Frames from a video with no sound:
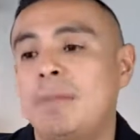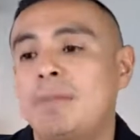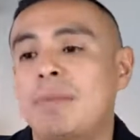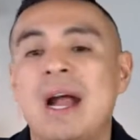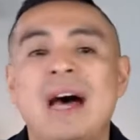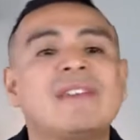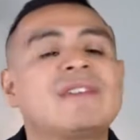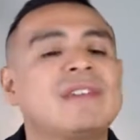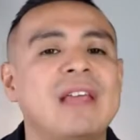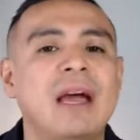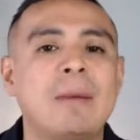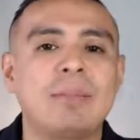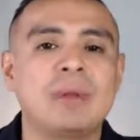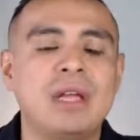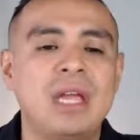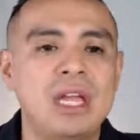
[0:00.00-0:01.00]
Process
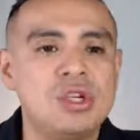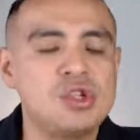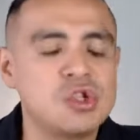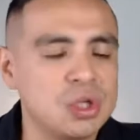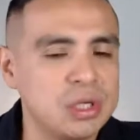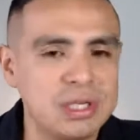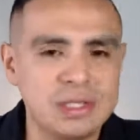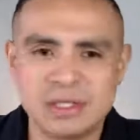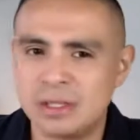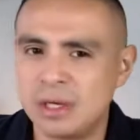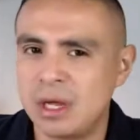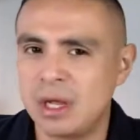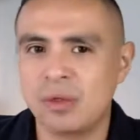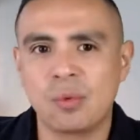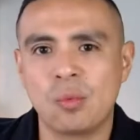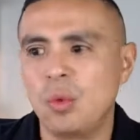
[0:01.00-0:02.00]
application is
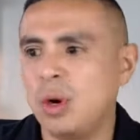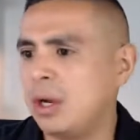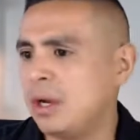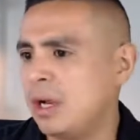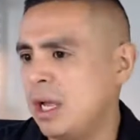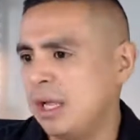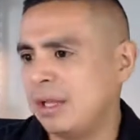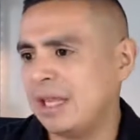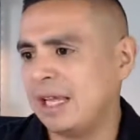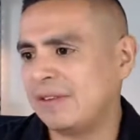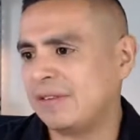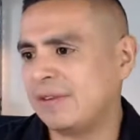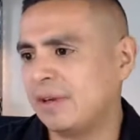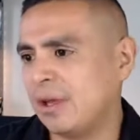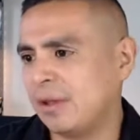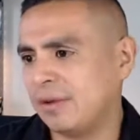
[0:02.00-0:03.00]
another one.
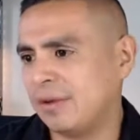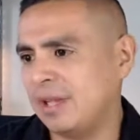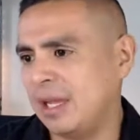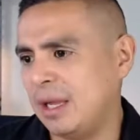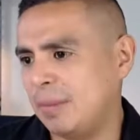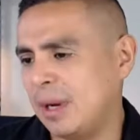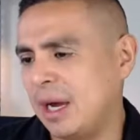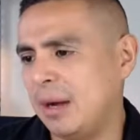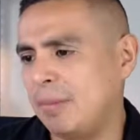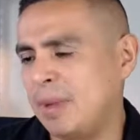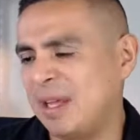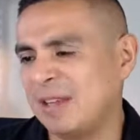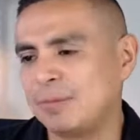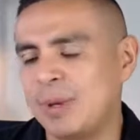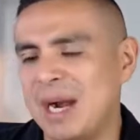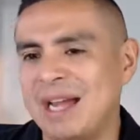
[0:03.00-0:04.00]
That's another tip.
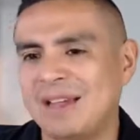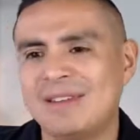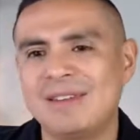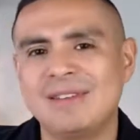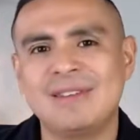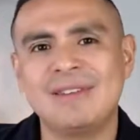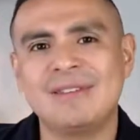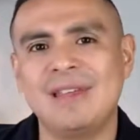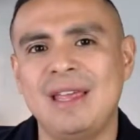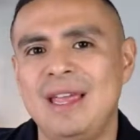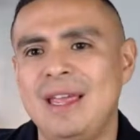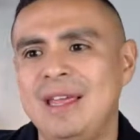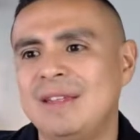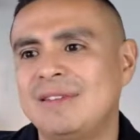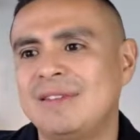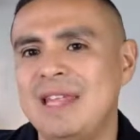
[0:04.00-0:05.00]
Best practices
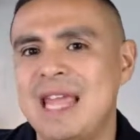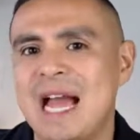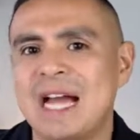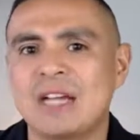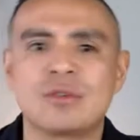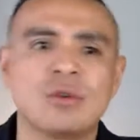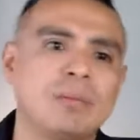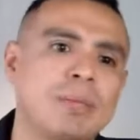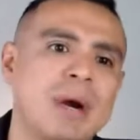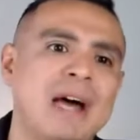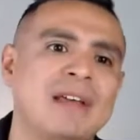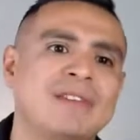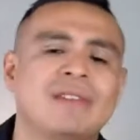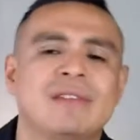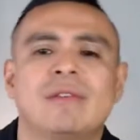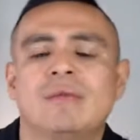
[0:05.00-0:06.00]
is the actual
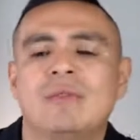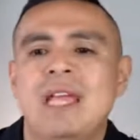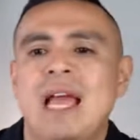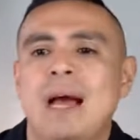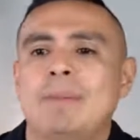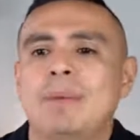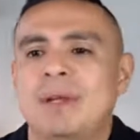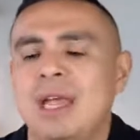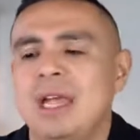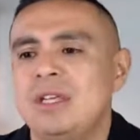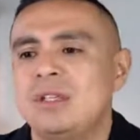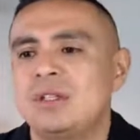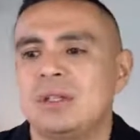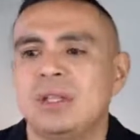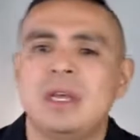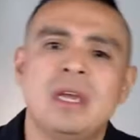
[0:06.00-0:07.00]
process of the
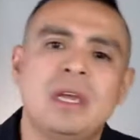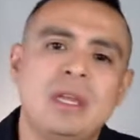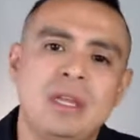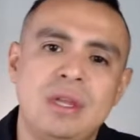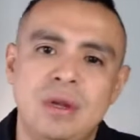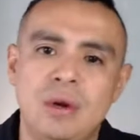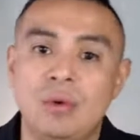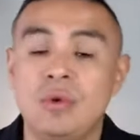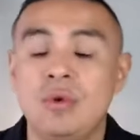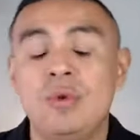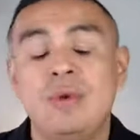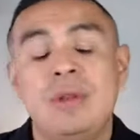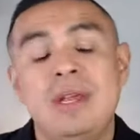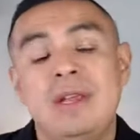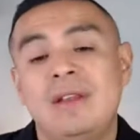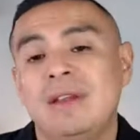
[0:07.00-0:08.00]
application. You know, you
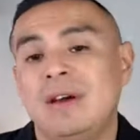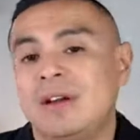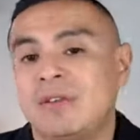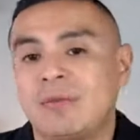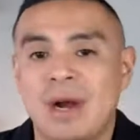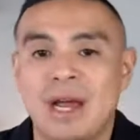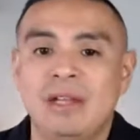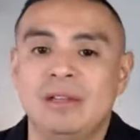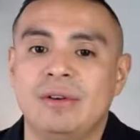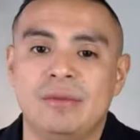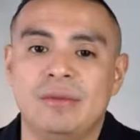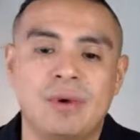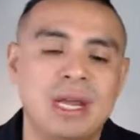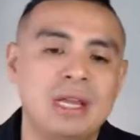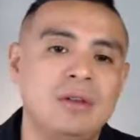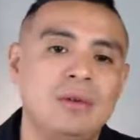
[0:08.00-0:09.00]
need a grinder,
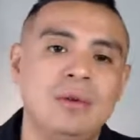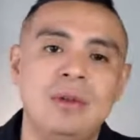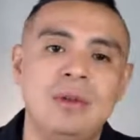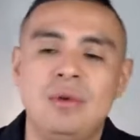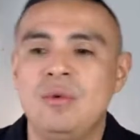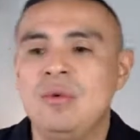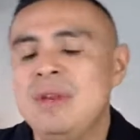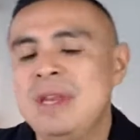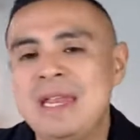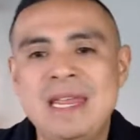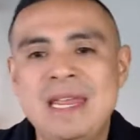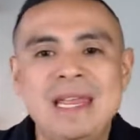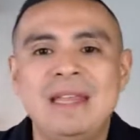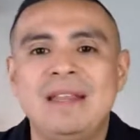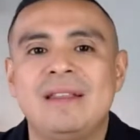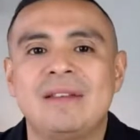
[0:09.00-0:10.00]
right? You
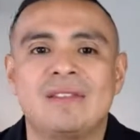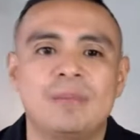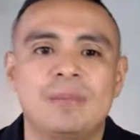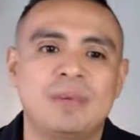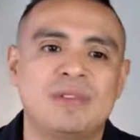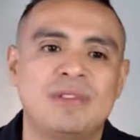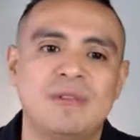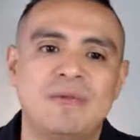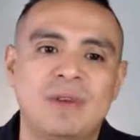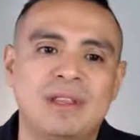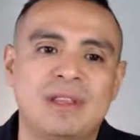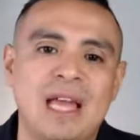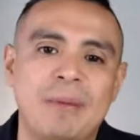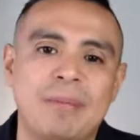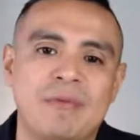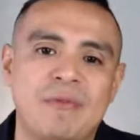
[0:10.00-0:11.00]
need the specific
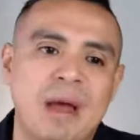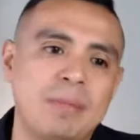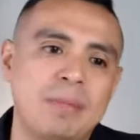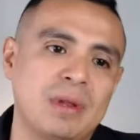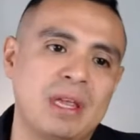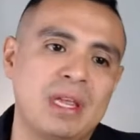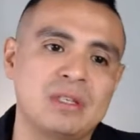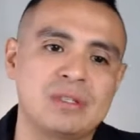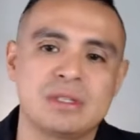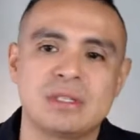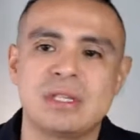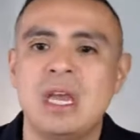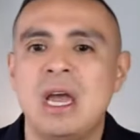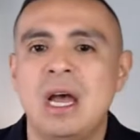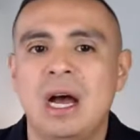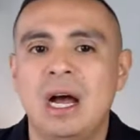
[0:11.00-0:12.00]
type of applications.
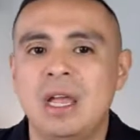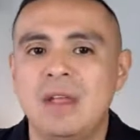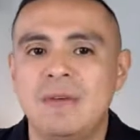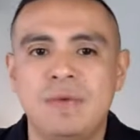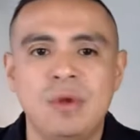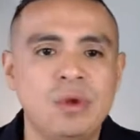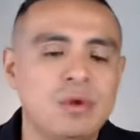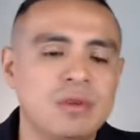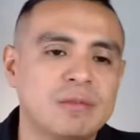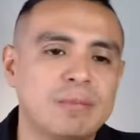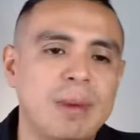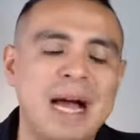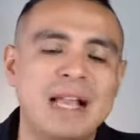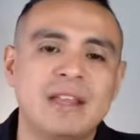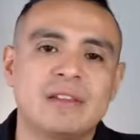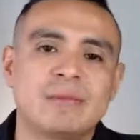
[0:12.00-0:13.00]
If you use
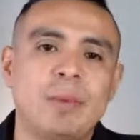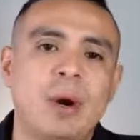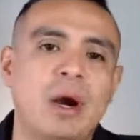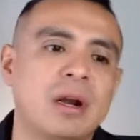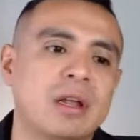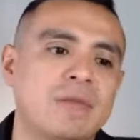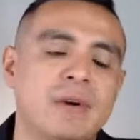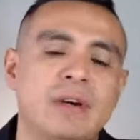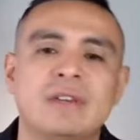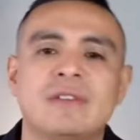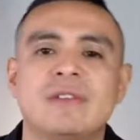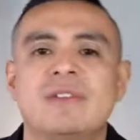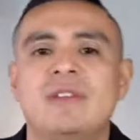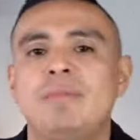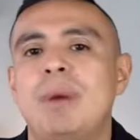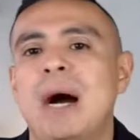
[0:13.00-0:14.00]
polyaspartic
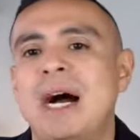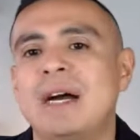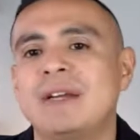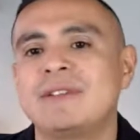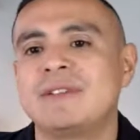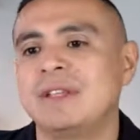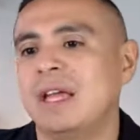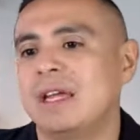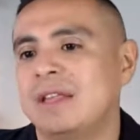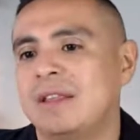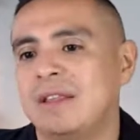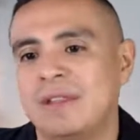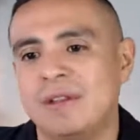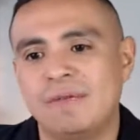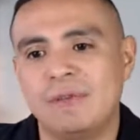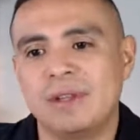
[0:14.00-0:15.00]
versus epoxy, like the
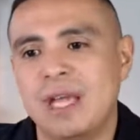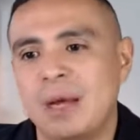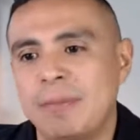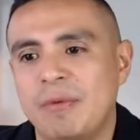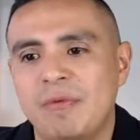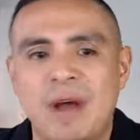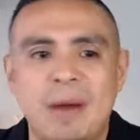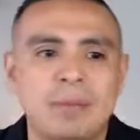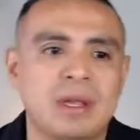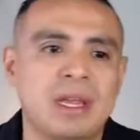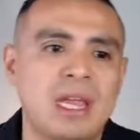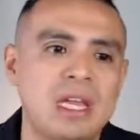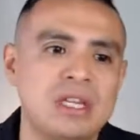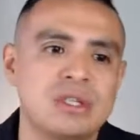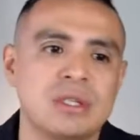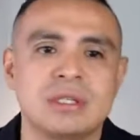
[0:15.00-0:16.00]
different type of
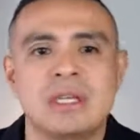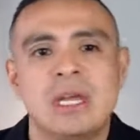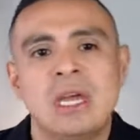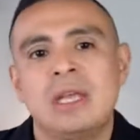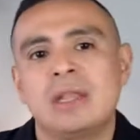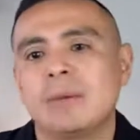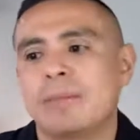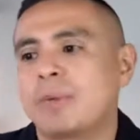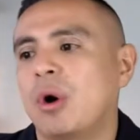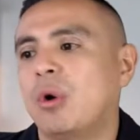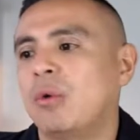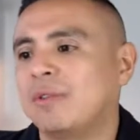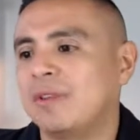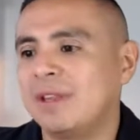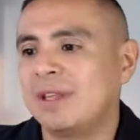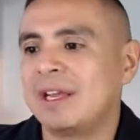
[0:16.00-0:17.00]
applications, the
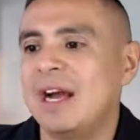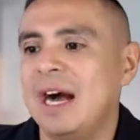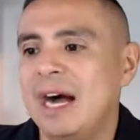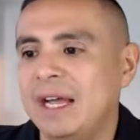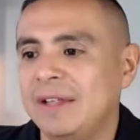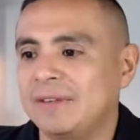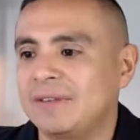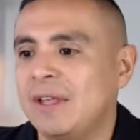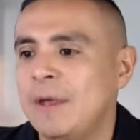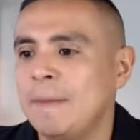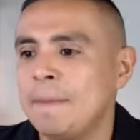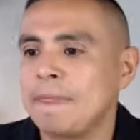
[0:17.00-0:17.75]
pros and the cons.